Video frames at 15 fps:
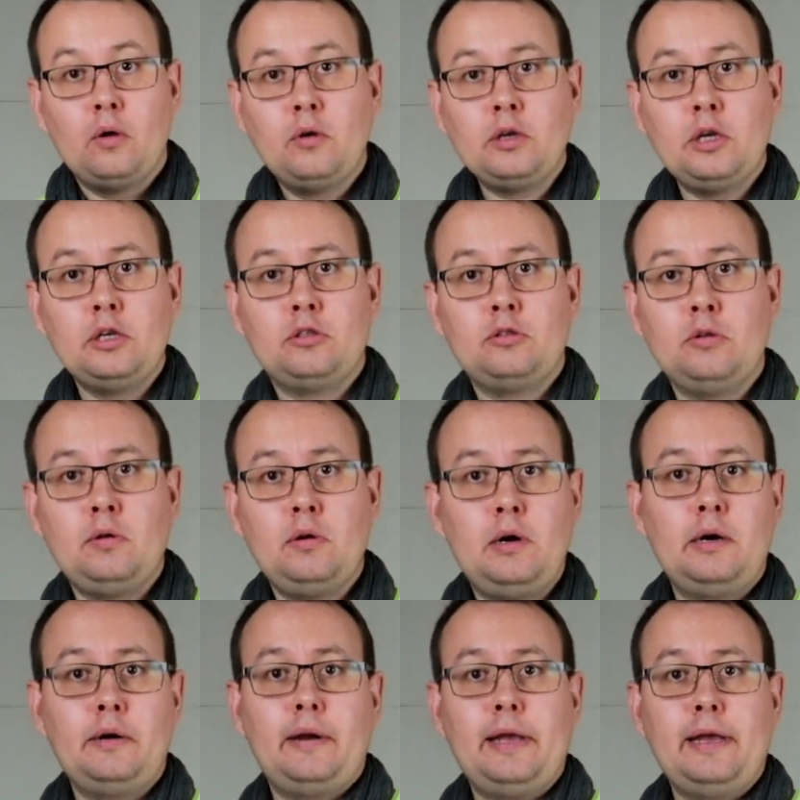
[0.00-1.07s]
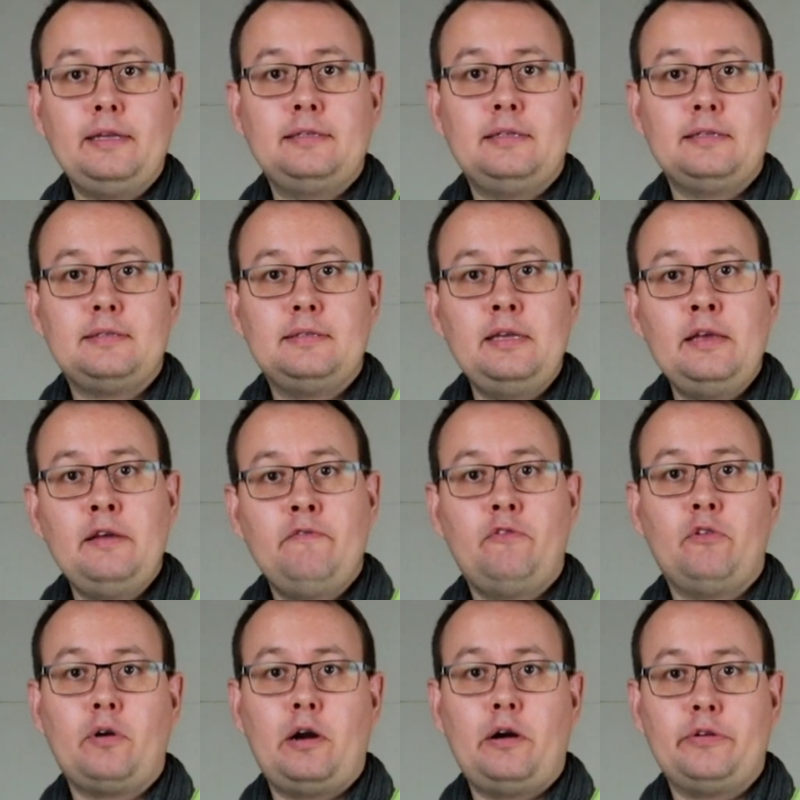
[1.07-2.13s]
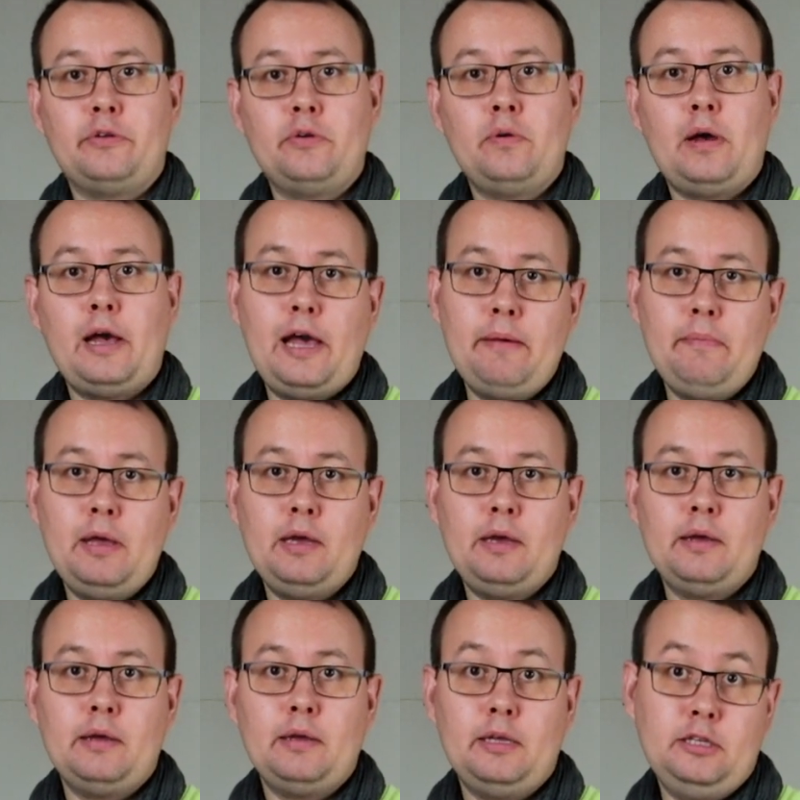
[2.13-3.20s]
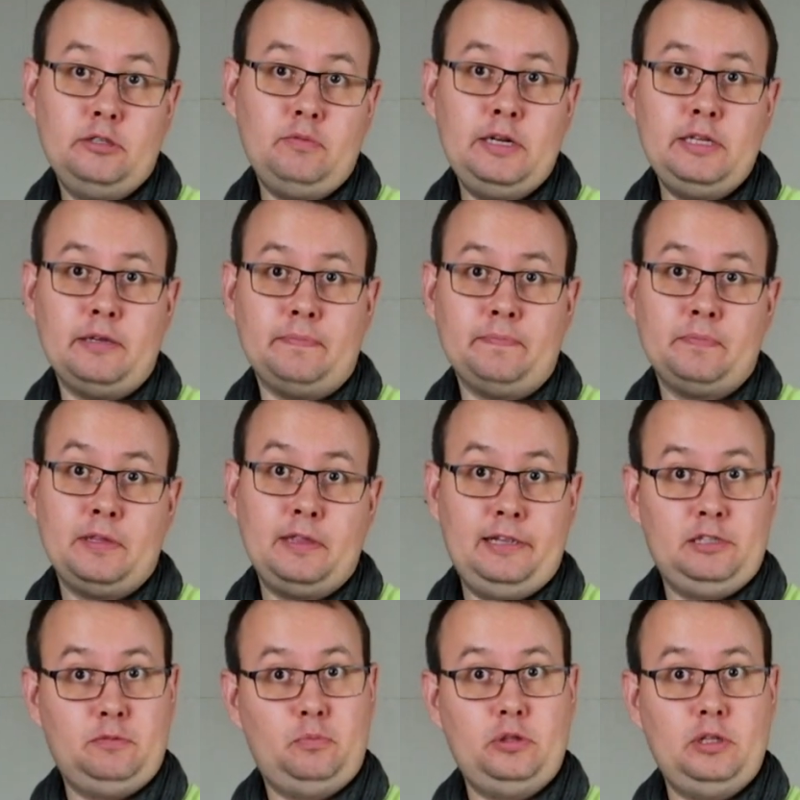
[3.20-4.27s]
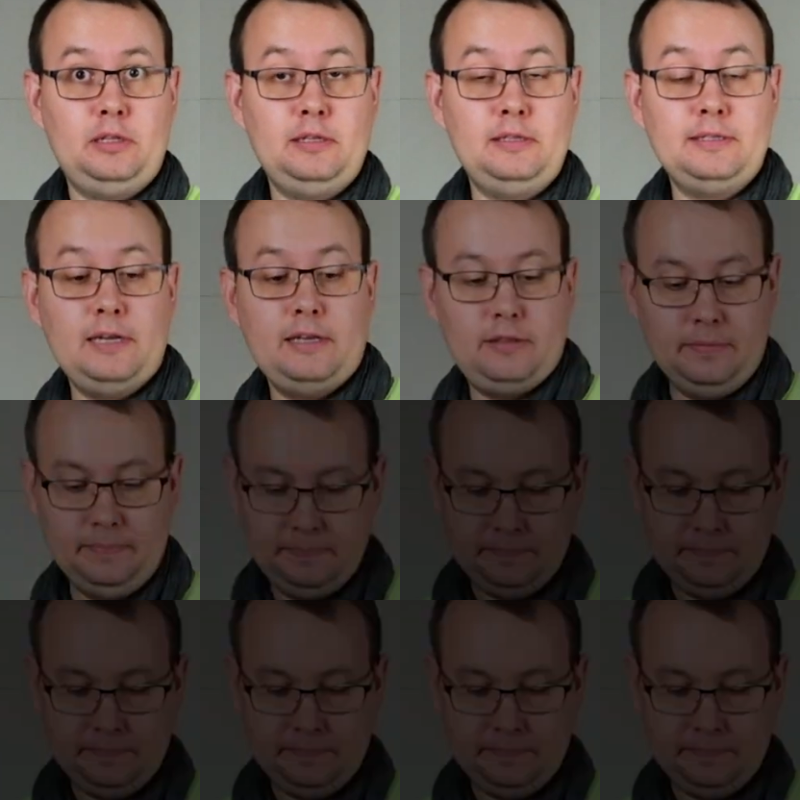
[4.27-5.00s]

Okay, so our SSD for our new iMac is ready. Let's put it inside.